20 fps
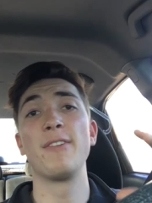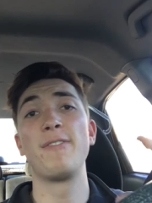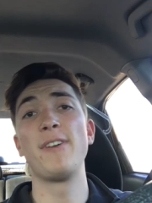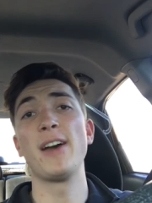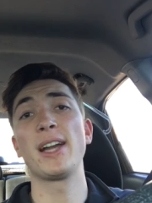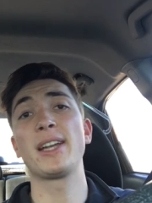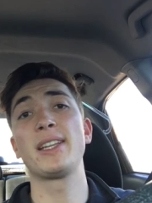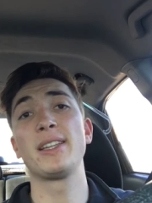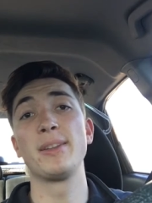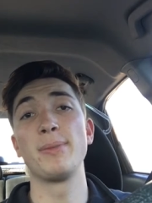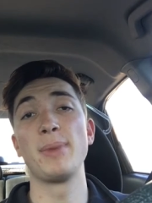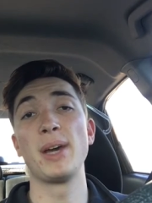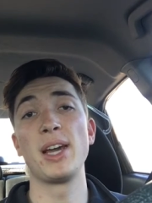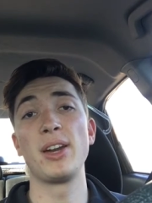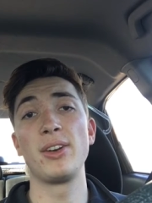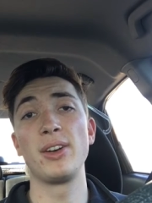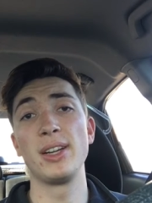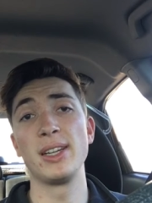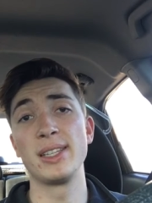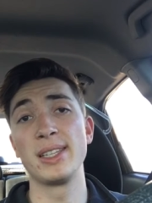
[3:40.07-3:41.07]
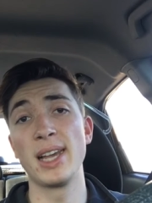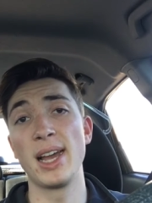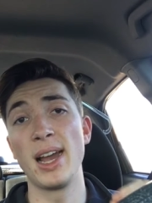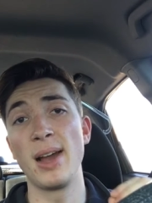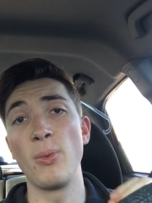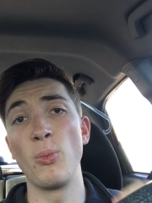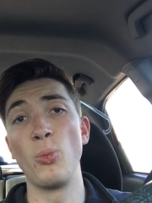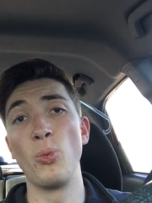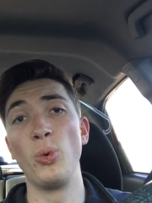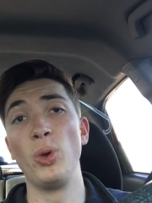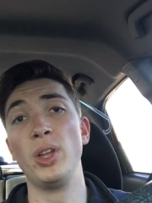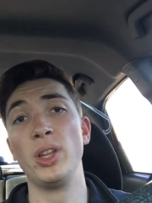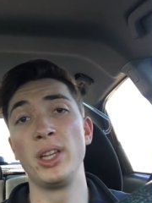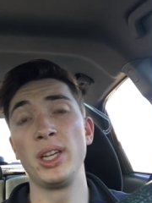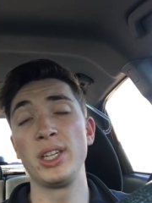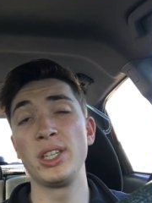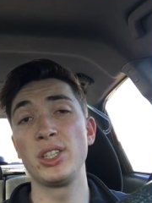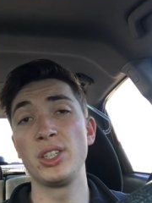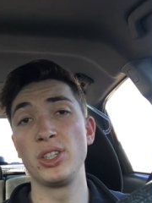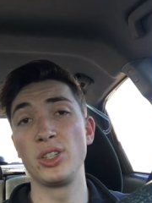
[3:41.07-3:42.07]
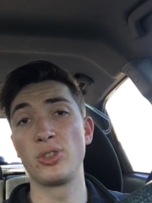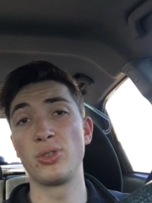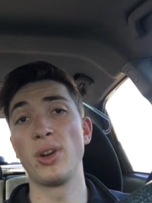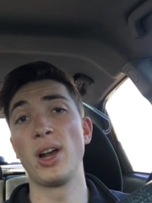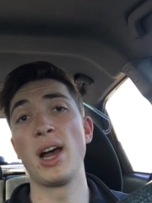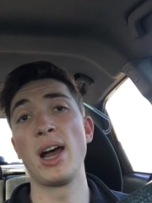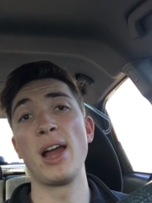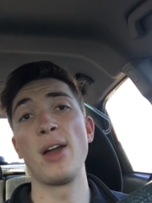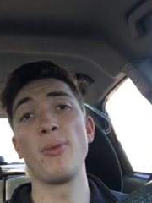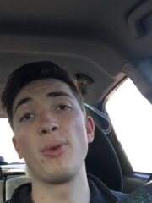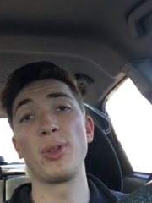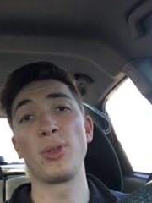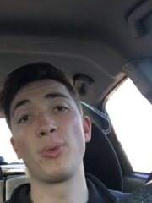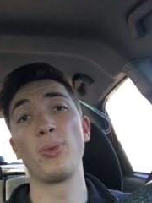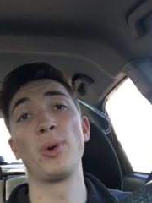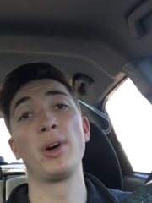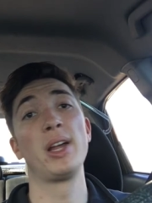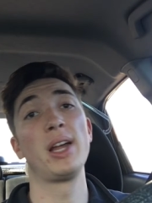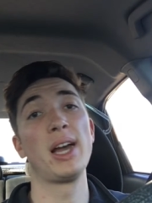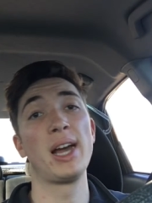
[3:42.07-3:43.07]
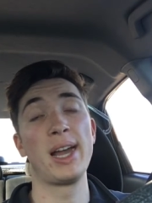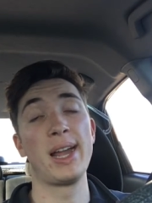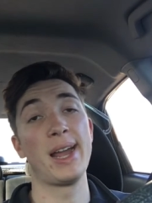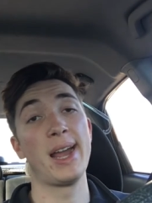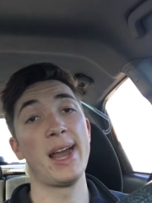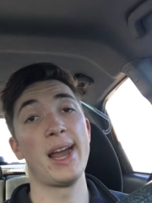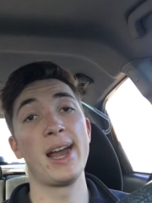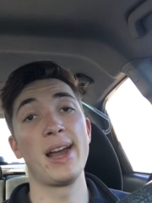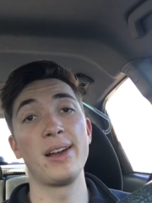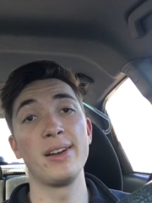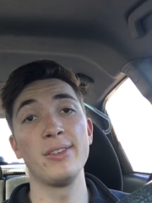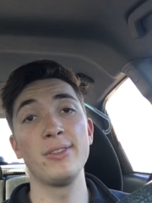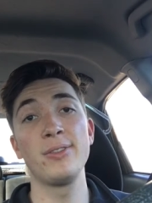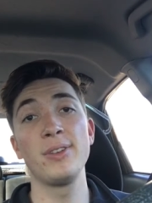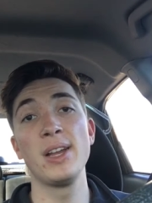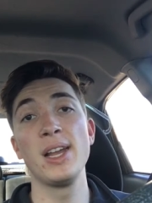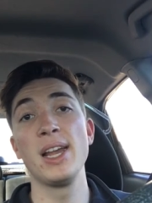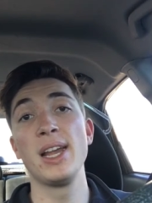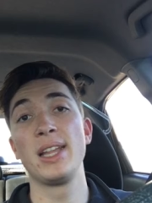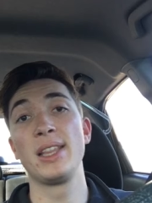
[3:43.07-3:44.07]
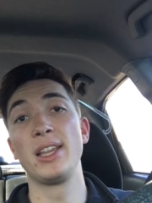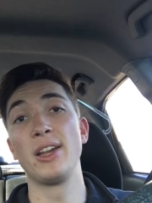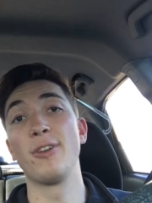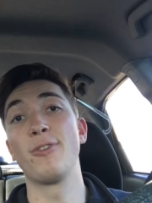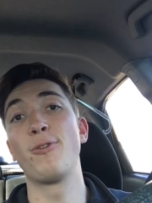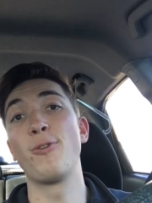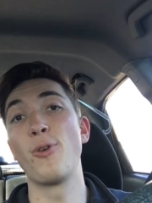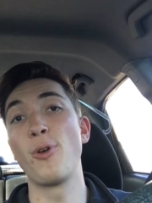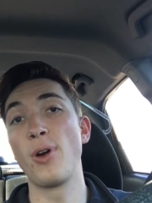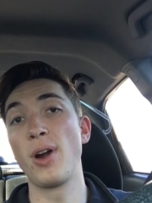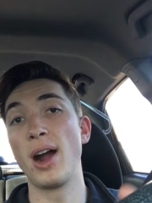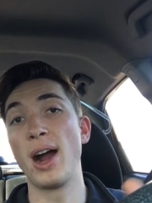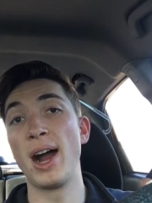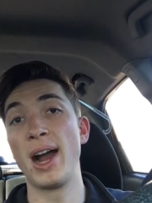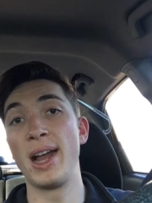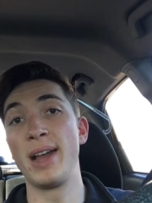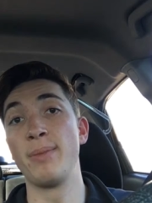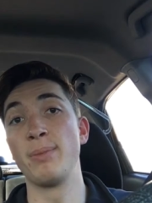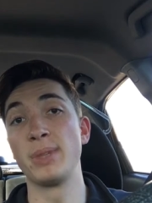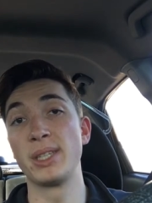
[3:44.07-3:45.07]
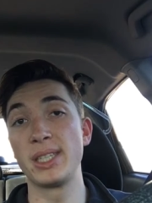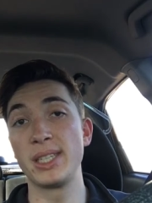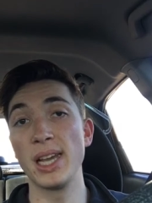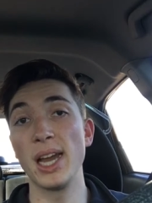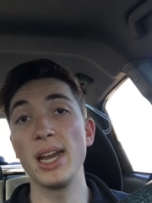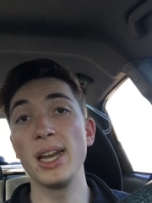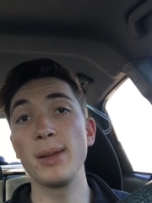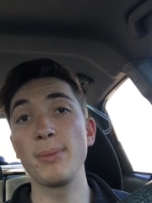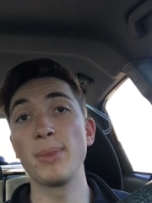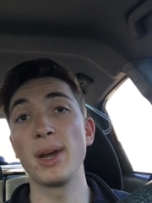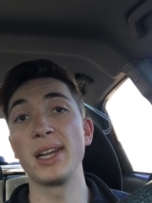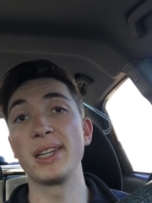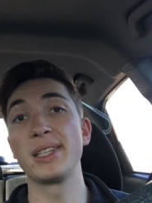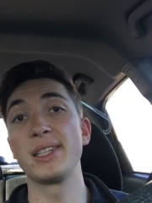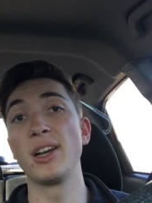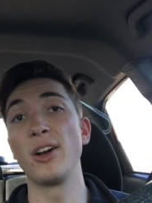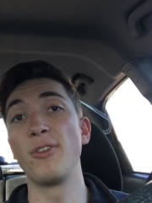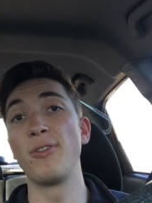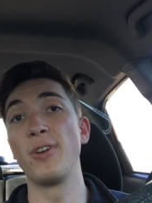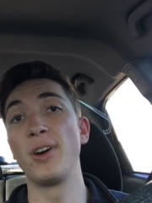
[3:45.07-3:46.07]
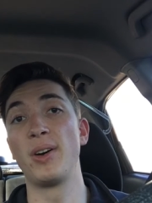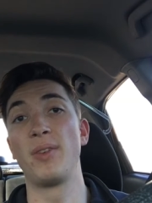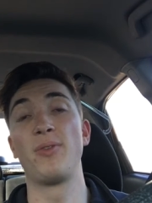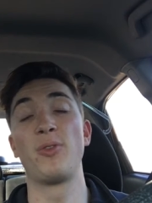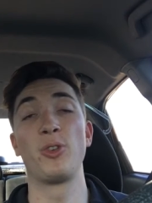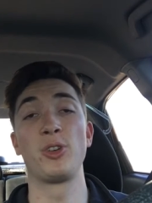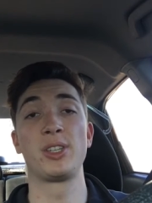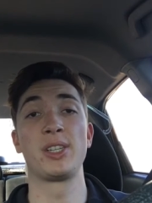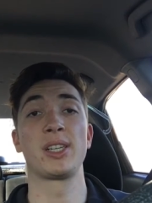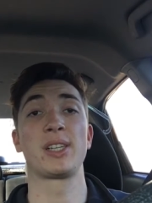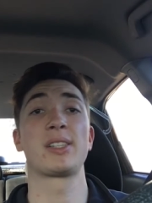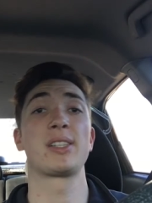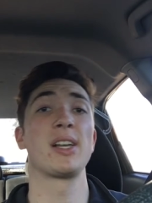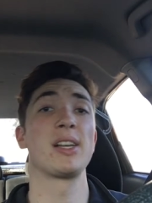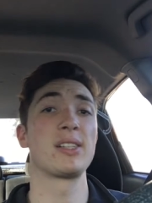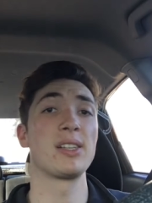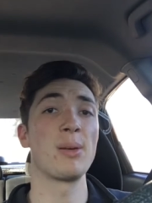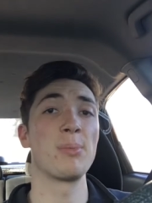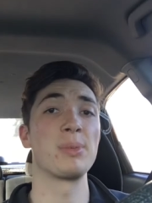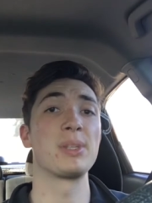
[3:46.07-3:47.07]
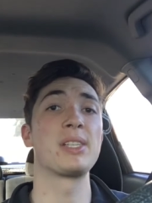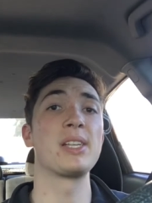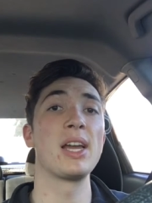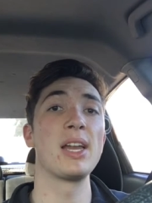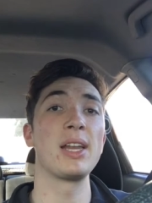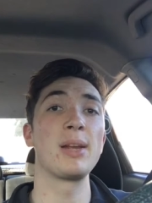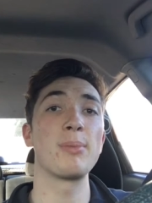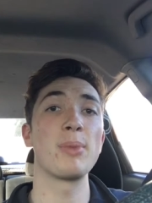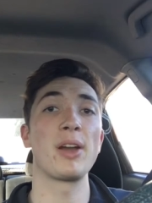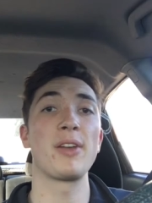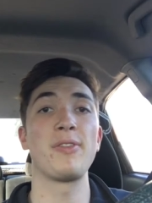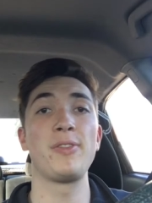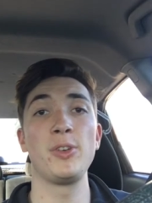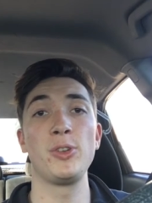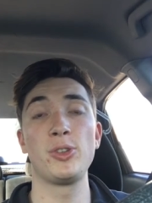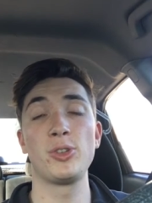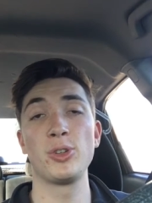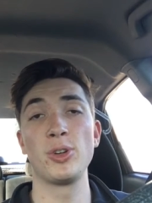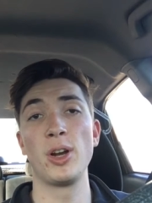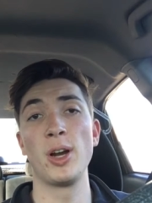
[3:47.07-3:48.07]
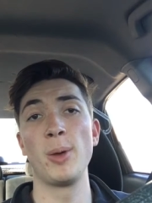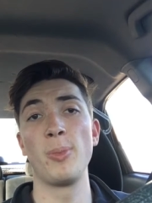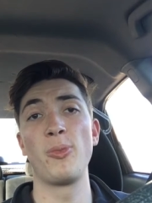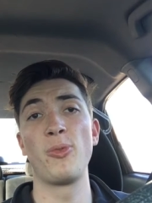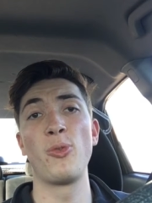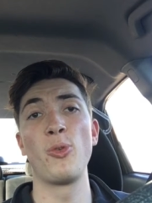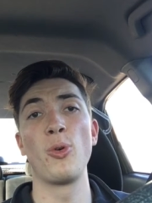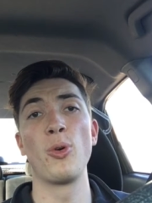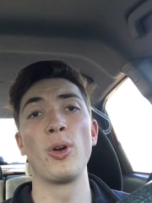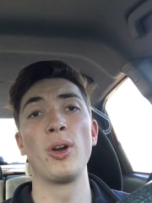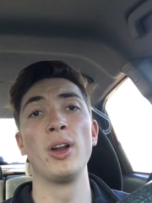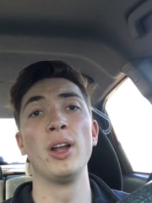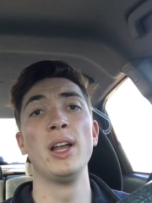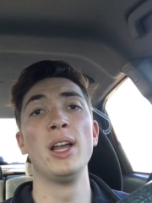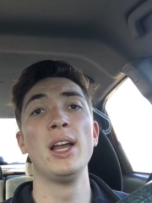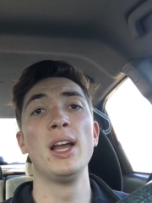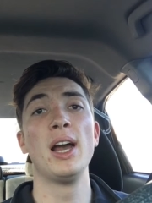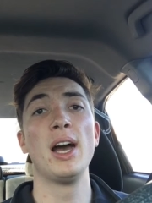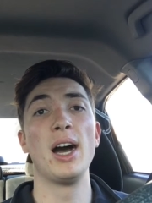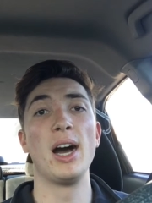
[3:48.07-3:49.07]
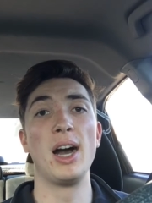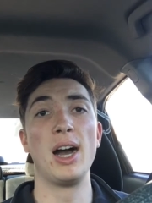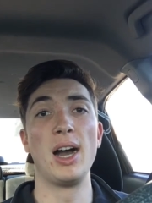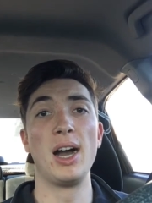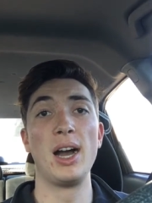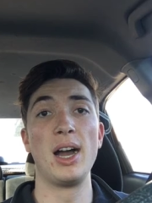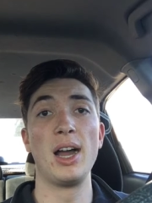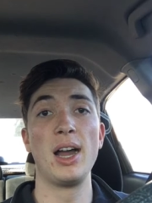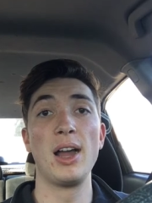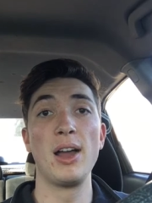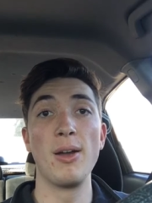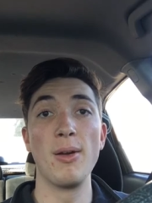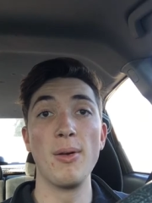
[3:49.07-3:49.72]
the fact of the matter is that I'm willing to try with what I have. Therefore, I am setting myself up for success. I'm setting my future up for uh,